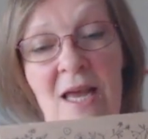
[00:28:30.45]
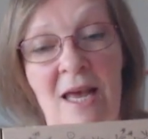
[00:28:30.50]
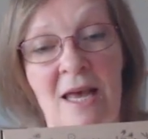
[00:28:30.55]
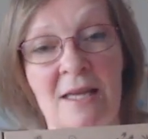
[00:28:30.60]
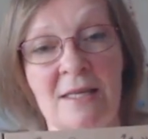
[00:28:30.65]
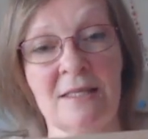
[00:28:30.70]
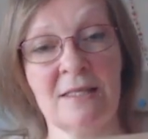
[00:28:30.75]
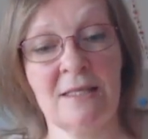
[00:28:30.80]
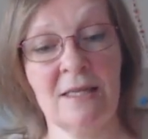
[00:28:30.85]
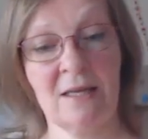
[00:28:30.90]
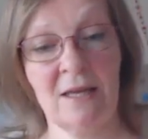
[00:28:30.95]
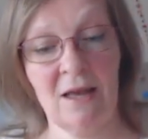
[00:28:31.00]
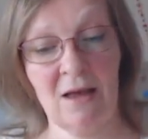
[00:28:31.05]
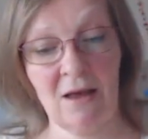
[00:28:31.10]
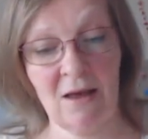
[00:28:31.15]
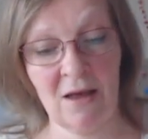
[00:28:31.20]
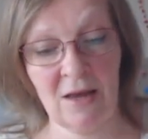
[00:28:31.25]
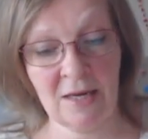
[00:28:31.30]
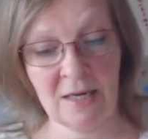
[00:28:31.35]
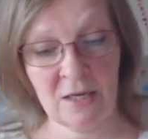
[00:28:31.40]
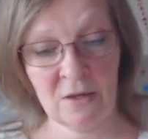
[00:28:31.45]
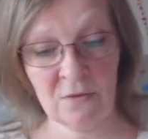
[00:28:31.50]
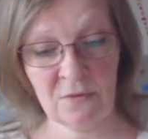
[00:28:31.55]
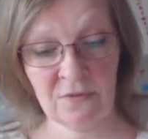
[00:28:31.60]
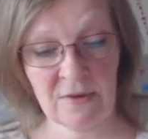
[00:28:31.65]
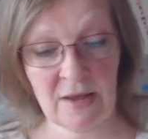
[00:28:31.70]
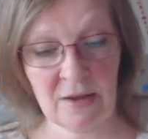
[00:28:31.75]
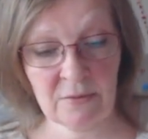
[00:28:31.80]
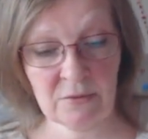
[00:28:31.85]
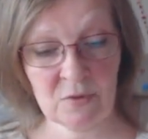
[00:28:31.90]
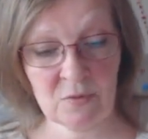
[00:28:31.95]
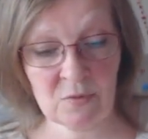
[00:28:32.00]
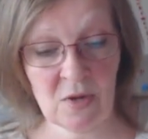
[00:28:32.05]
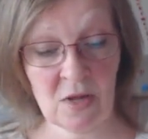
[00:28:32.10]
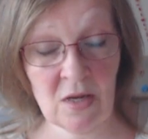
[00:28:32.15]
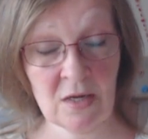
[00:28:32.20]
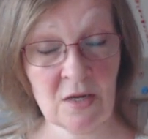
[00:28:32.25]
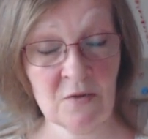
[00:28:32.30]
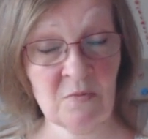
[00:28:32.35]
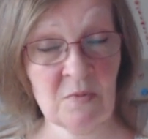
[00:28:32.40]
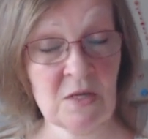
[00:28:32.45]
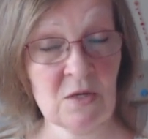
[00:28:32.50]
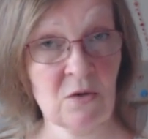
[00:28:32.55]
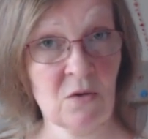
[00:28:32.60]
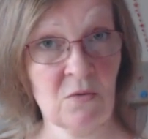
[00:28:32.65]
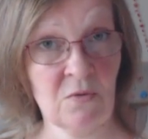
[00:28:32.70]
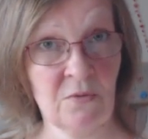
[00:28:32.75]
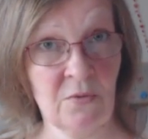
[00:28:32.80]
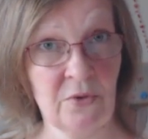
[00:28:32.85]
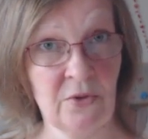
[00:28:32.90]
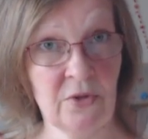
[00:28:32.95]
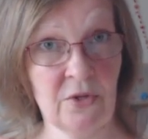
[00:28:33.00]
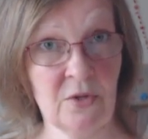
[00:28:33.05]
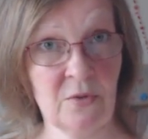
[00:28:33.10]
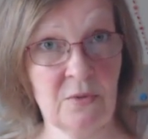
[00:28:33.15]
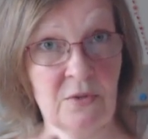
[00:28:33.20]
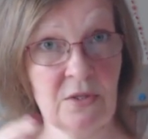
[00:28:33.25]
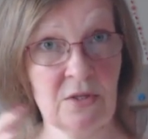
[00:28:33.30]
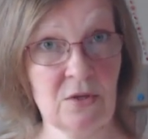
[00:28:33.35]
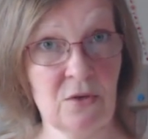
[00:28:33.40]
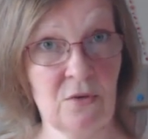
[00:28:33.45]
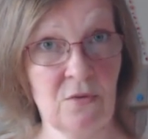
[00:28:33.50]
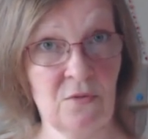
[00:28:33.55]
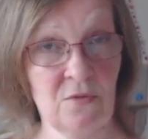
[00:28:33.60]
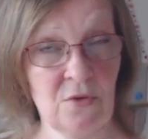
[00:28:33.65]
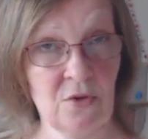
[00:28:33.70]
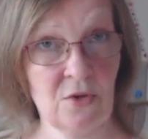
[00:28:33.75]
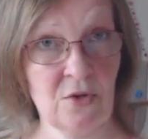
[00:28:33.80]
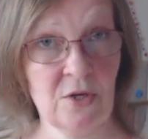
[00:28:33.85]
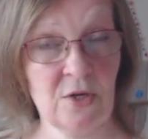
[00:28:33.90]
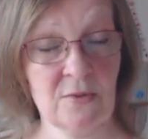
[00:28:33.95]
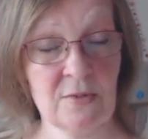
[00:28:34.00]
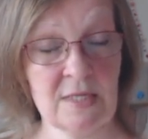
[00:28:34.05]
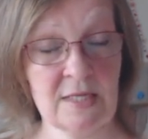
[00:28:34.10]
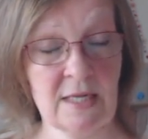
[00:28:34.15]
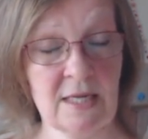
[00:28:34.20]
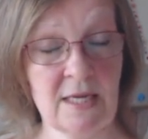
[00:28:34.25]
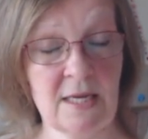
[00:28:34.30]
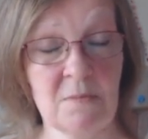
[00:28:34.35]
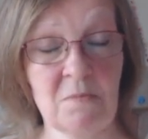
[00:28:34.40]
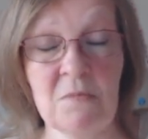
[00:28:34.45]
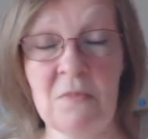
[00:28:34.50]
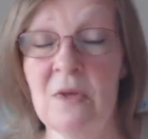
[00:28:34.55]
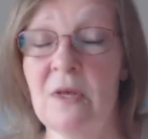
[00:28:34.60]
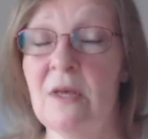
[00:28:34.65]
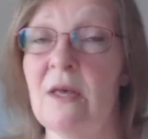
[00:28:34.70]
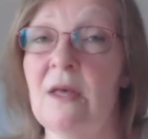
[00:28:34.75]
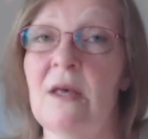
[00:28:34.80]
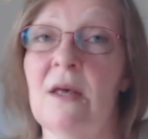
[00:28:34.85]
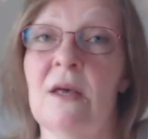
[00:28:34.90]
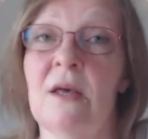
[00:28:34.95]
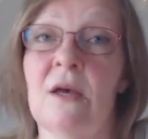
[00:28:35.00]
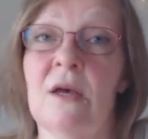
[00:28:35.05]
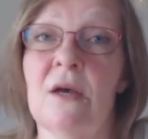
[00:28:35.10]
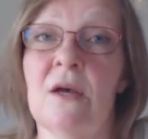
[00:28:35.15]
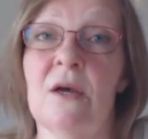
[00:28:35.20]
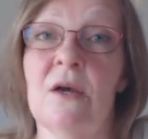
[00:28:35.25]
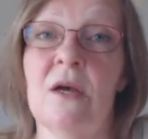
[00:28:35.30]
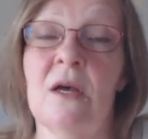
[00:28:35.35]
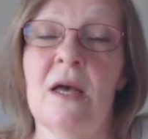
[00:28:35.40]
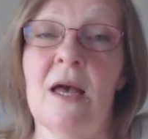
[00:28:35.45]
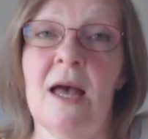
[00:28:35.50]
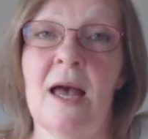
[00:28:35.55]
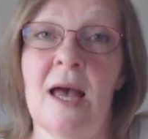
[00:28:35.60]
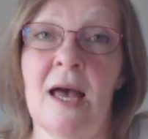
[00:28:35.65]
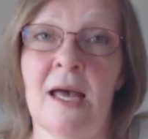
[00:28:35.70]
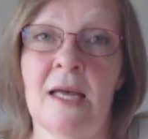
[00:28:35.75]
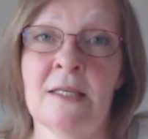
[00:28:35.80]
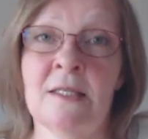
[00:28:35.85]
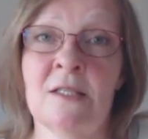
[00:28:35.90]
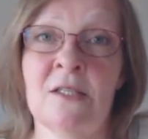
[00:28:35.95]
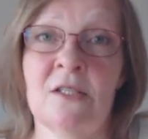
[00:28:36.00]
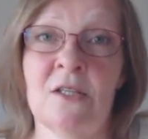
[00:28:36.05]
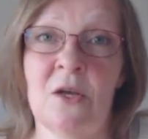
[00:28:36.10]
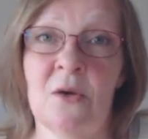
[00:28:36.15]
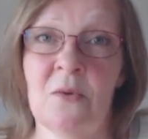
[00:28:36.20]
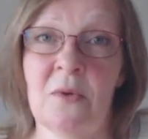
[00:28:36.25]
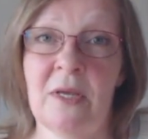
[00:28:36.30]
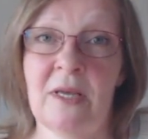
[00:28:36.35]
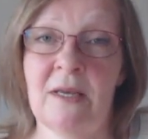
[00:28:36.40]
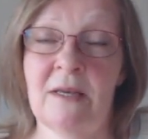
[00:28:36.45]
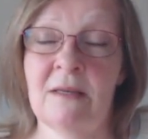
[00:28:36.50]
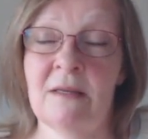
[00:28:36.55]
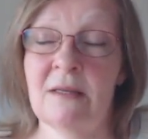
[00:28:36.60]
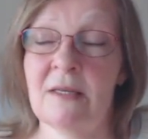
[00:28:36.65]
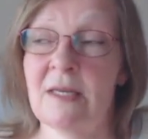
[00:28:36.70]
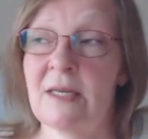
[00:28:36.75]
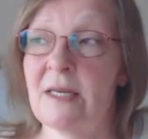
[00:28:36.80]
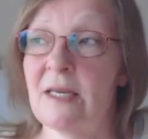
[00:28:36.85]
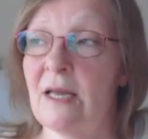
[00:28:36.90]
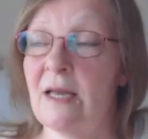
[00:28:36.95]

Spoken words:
and I have found while I've been off work with the furlough scheme, hand sewing